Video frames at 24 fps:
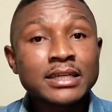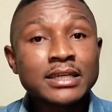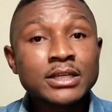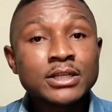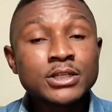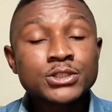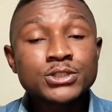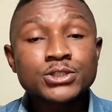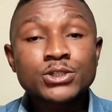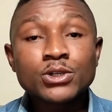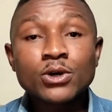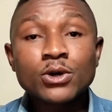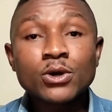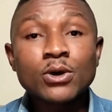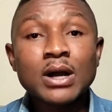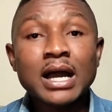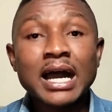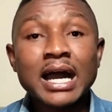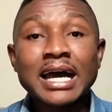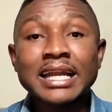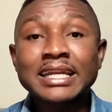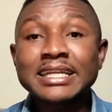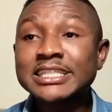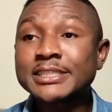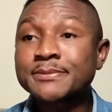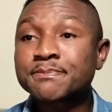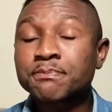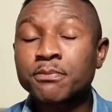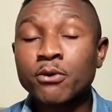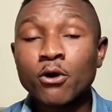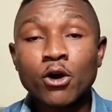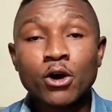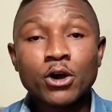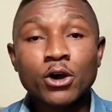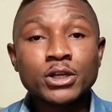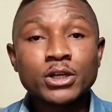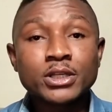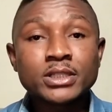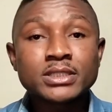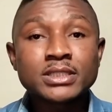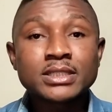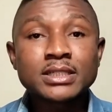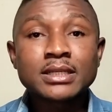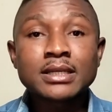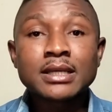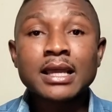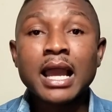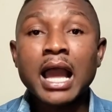So at this point,
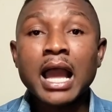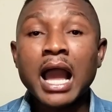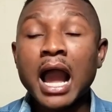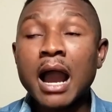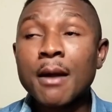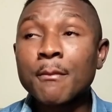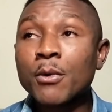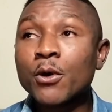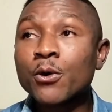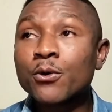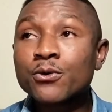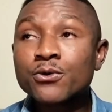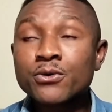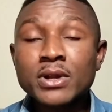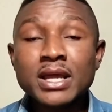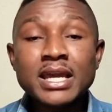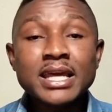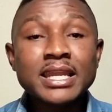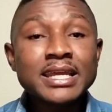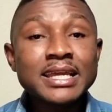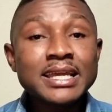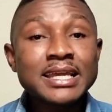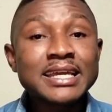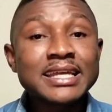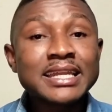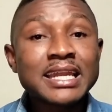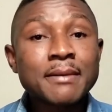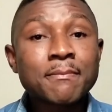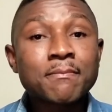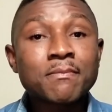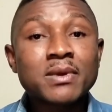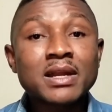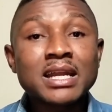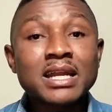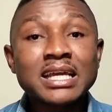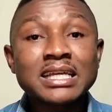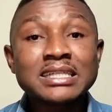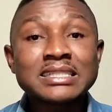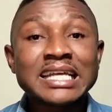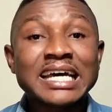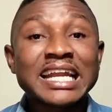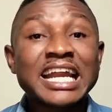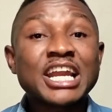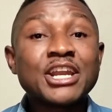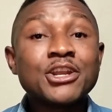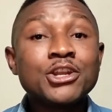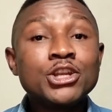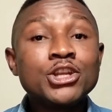I'm already in a place that I
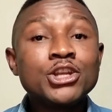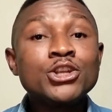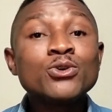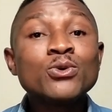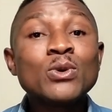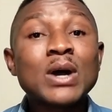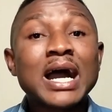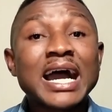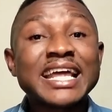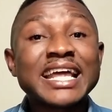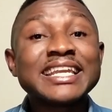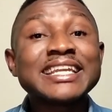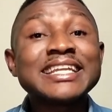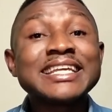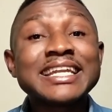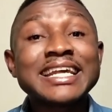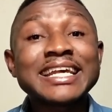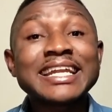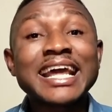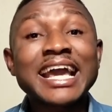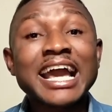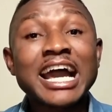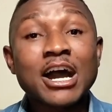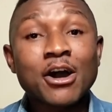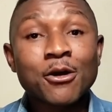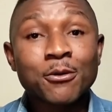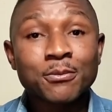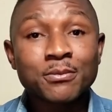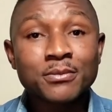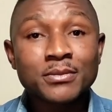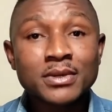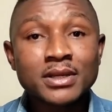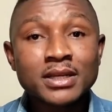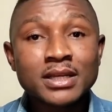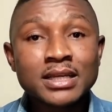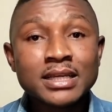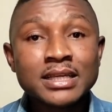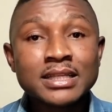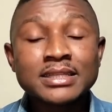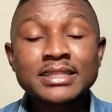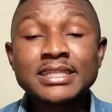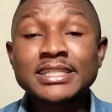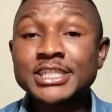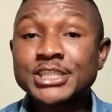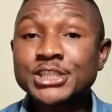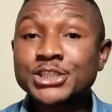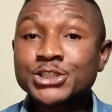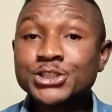knew I needed help. This
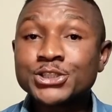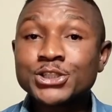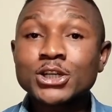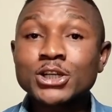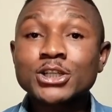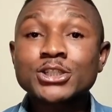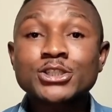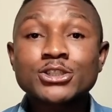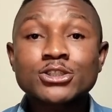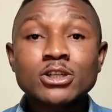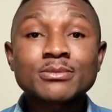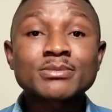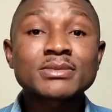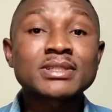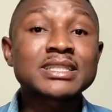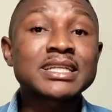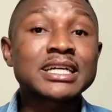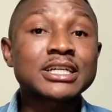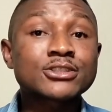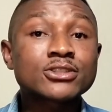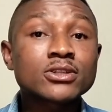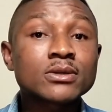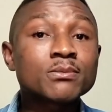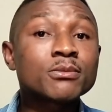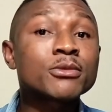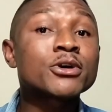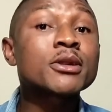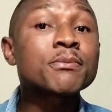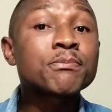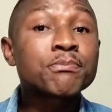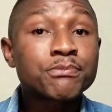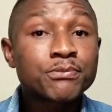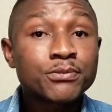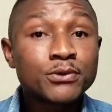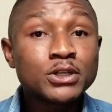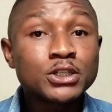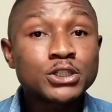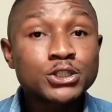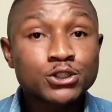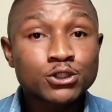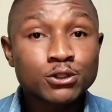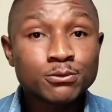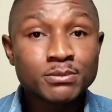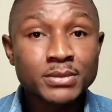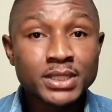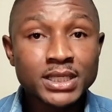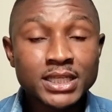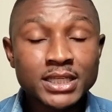is not something that somebody preached to
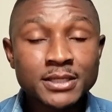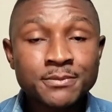me.